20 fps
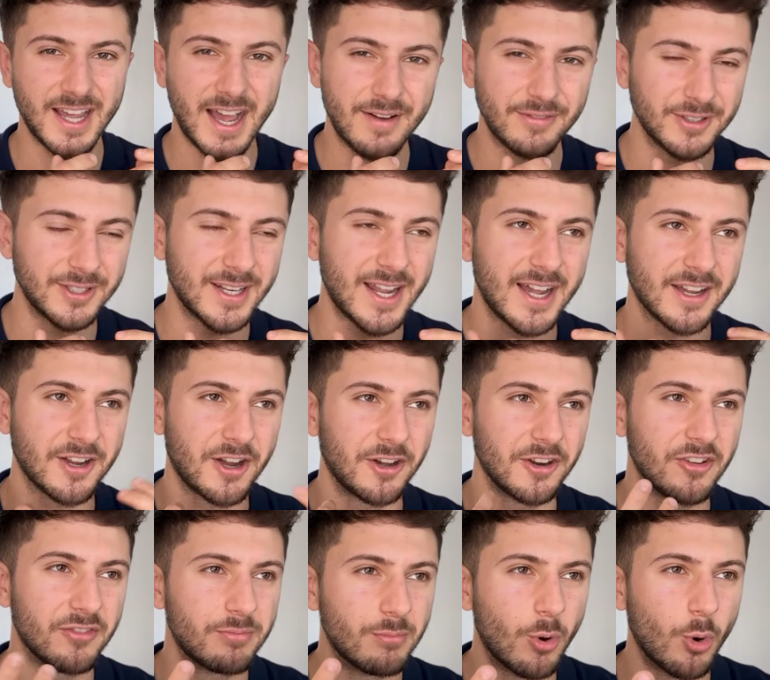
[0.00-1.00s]
having that kind
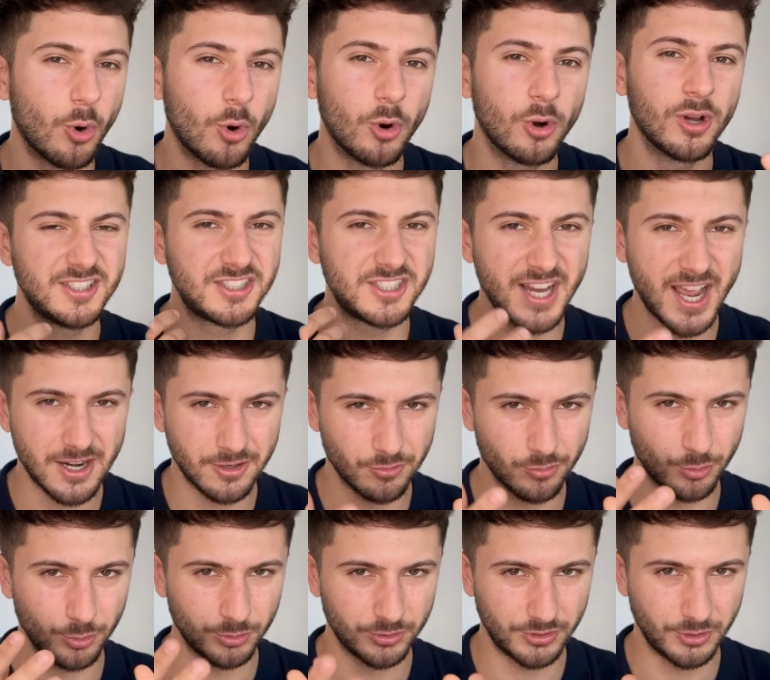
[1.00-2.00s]
of more
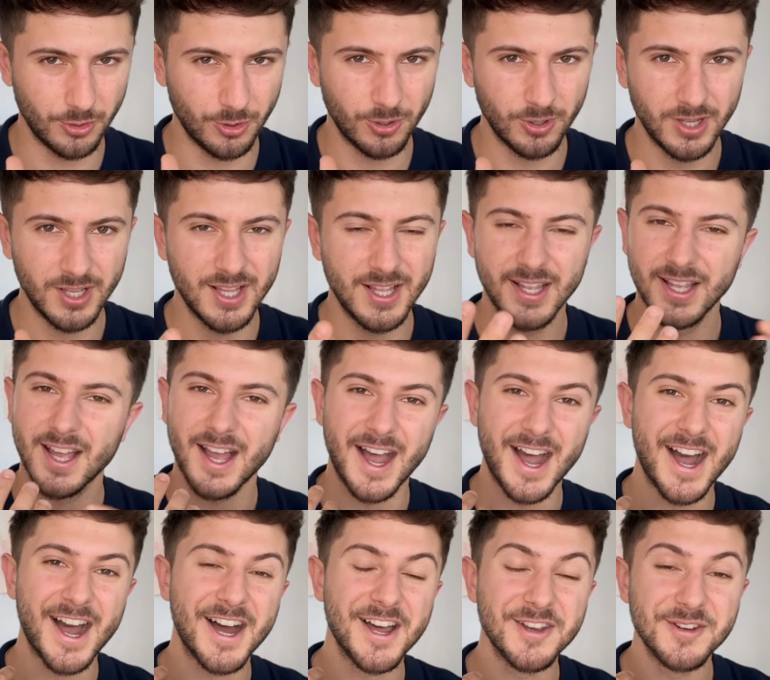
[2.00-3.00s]
general store?
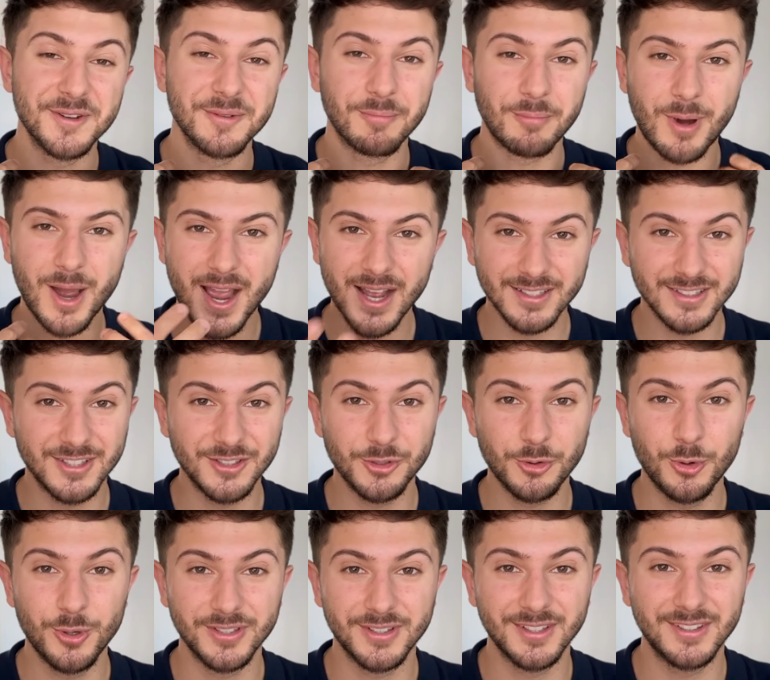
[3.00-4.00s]
And my answer is
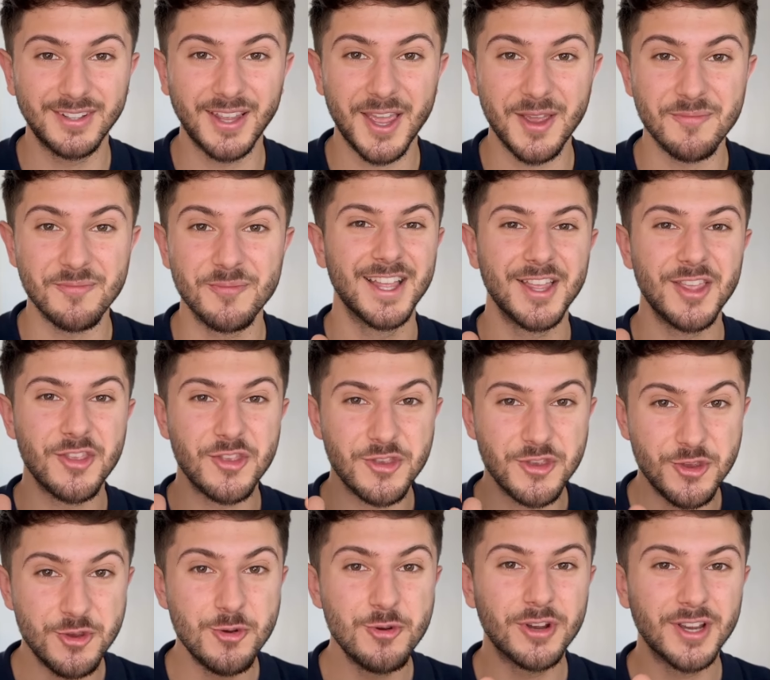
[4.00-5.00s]
always the same.
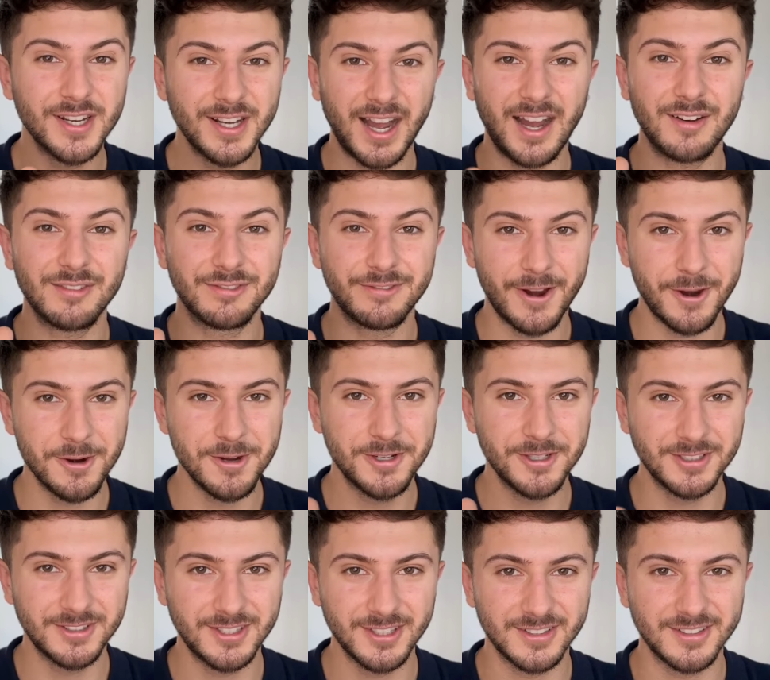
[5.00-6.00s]
You can have very
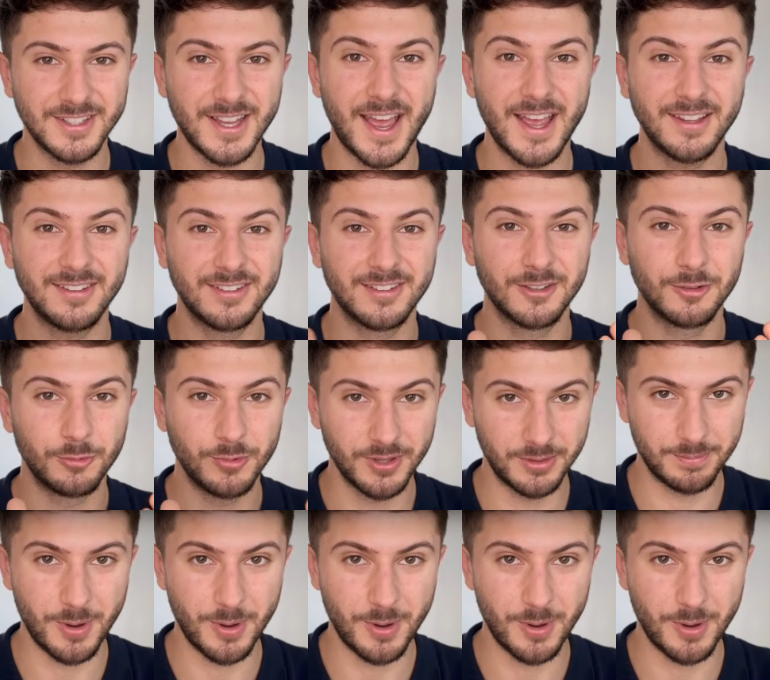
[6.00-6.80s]
good success with